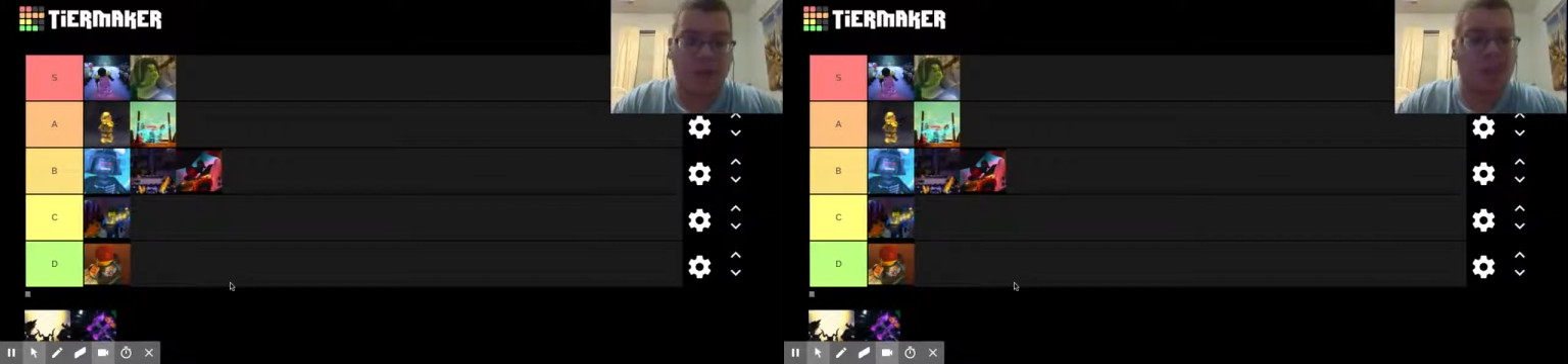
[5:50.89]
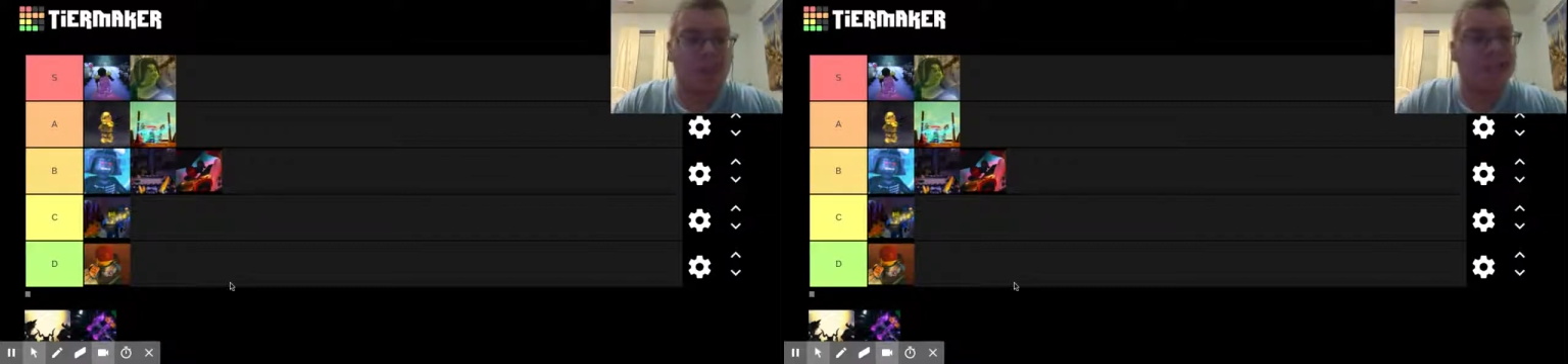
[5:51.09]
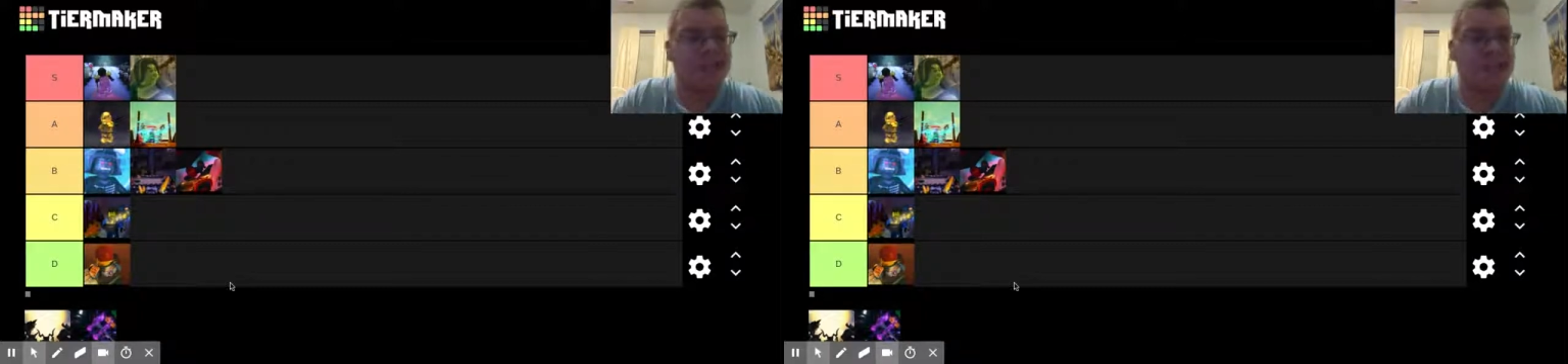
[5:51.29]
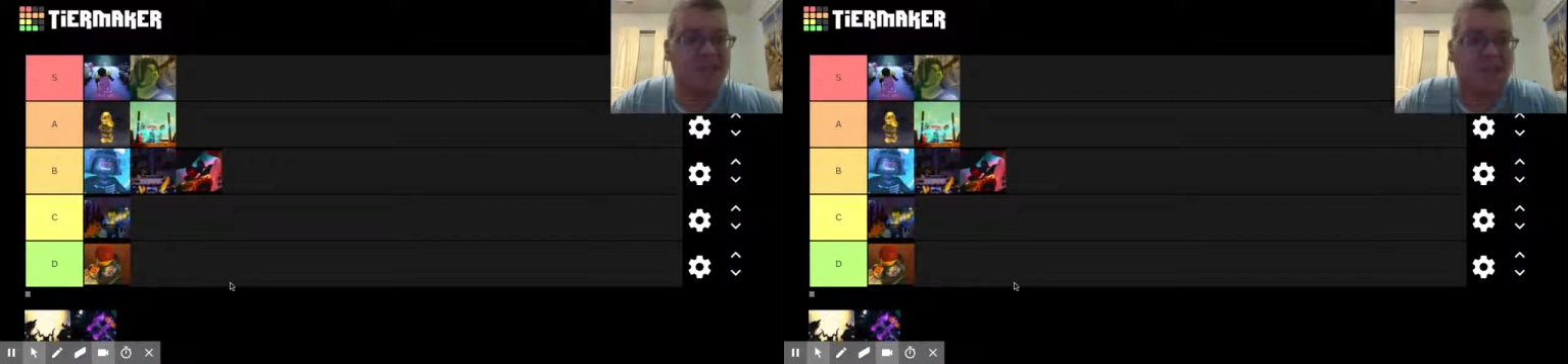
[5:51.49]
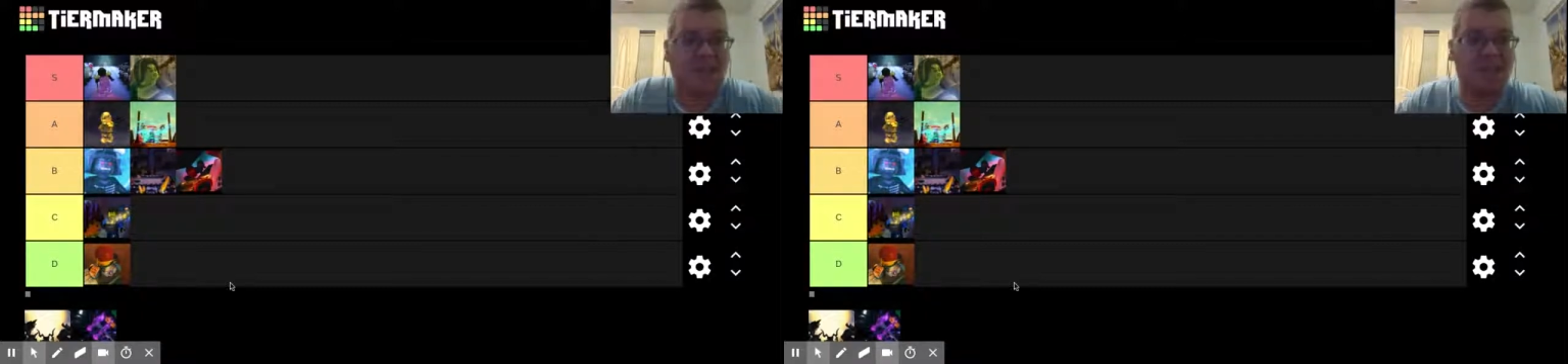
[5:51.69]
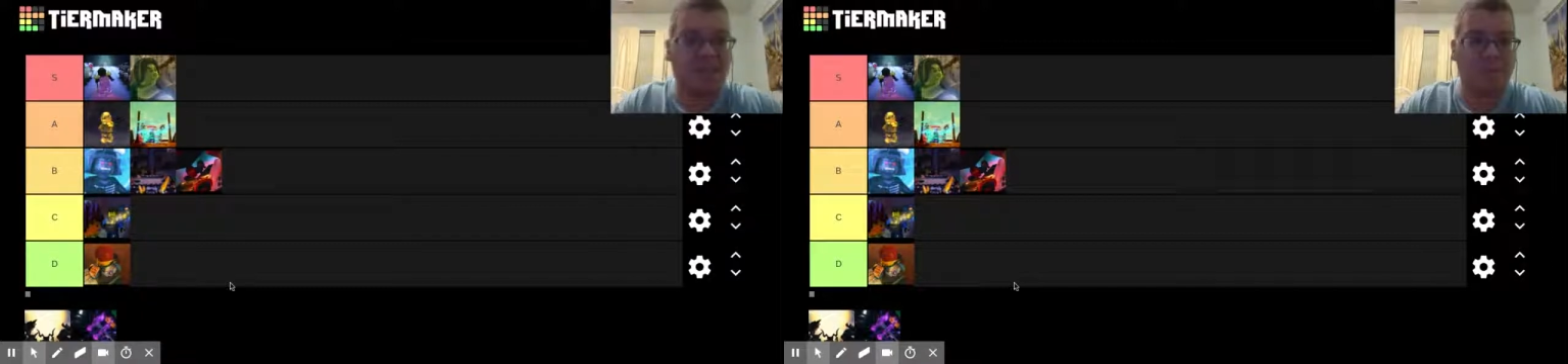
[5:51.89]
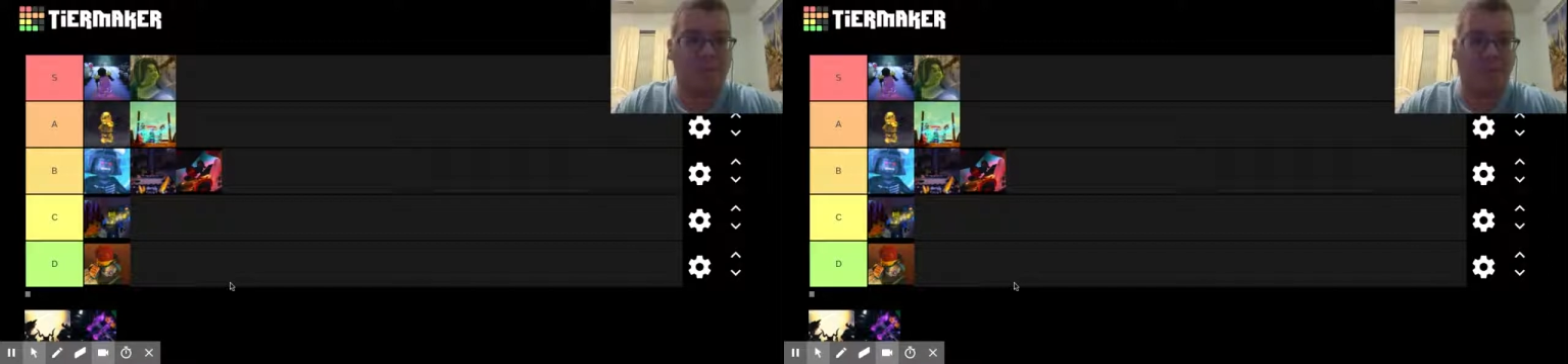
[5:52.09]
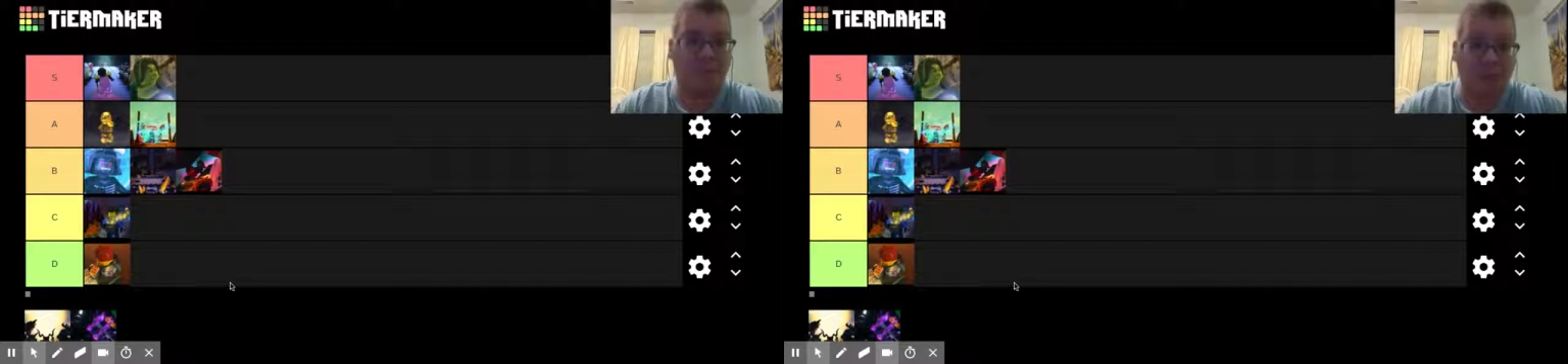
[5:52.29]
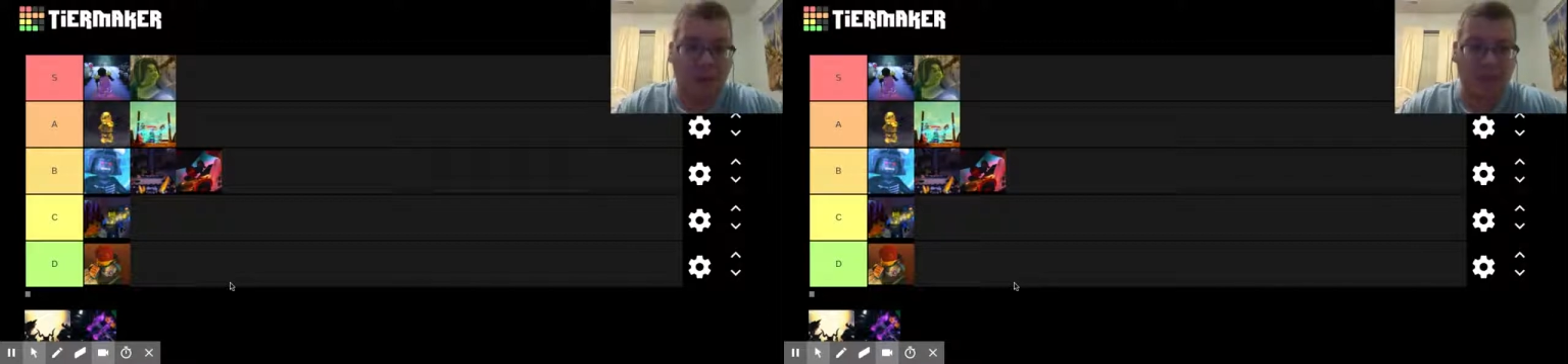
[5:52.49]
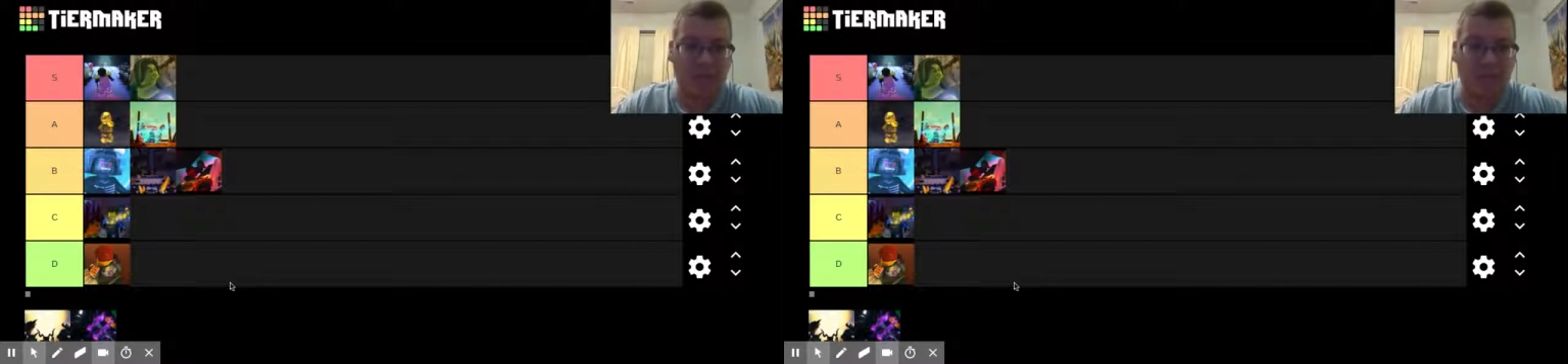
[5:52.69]
It made the ninja kind of look
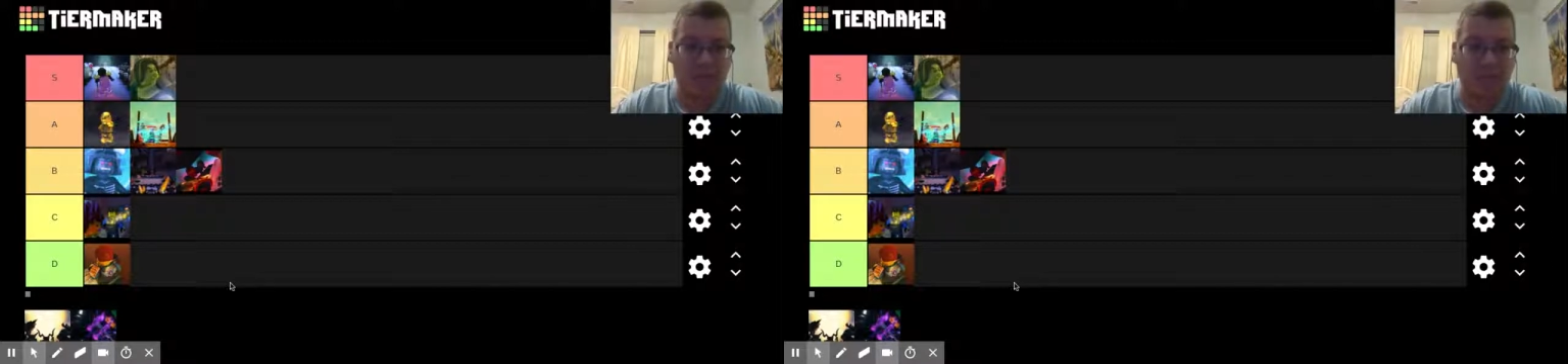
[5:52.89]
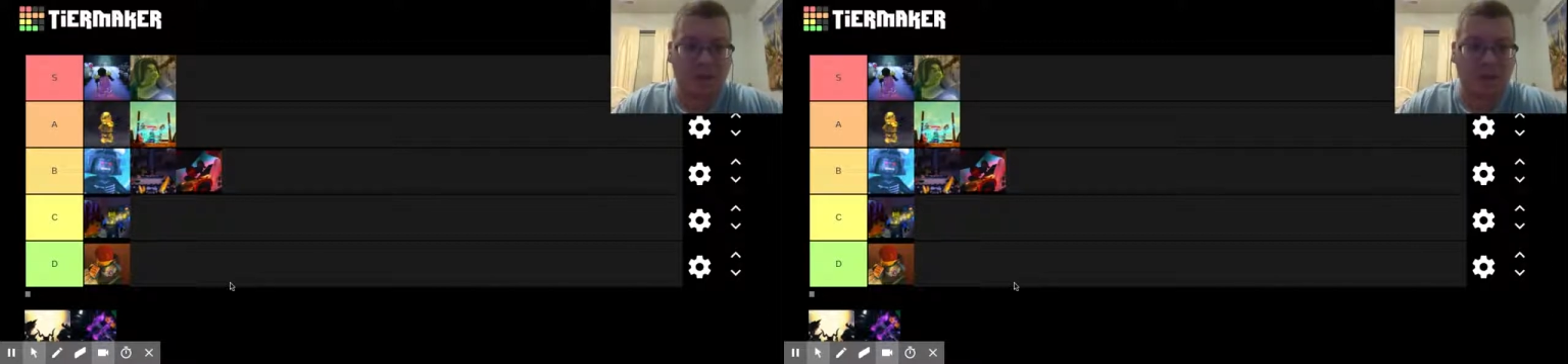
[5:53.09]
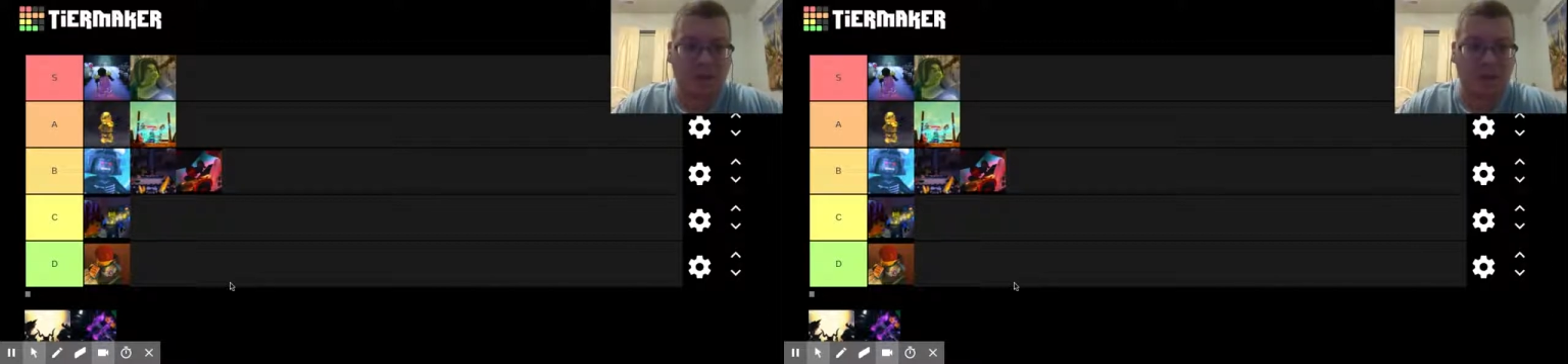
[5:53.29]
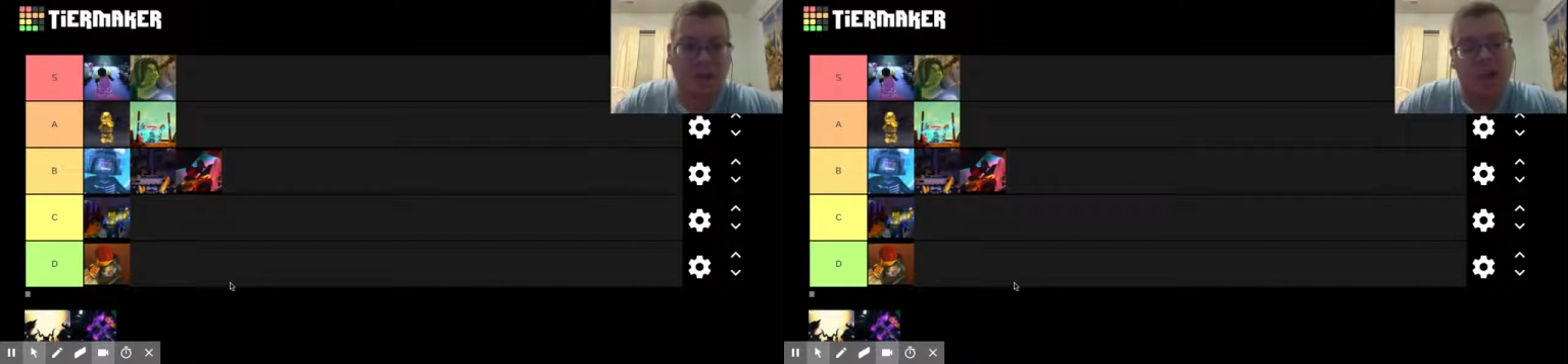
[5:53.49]
pathetic, to be honest.